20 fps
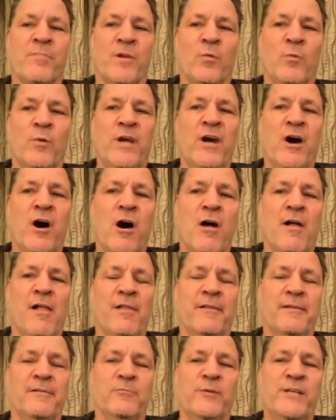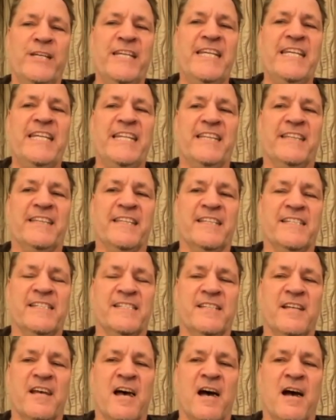we eat at
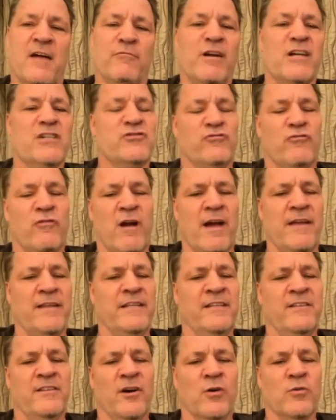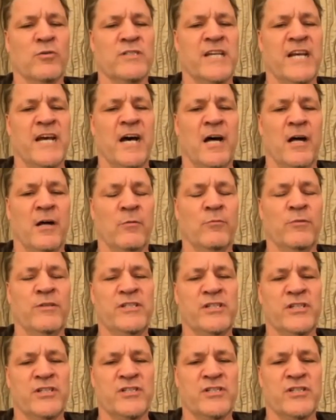this restaurant in the hotel, and we
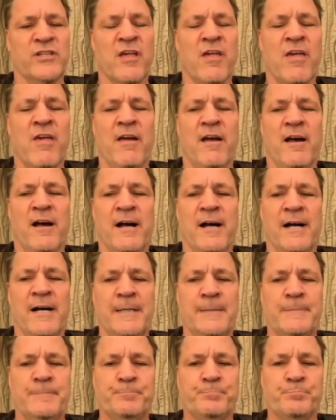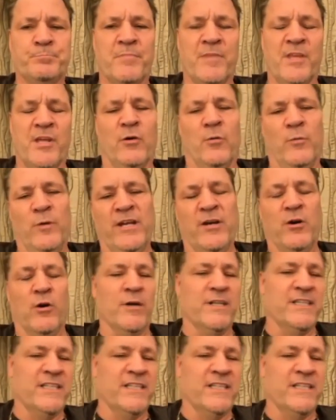just we go at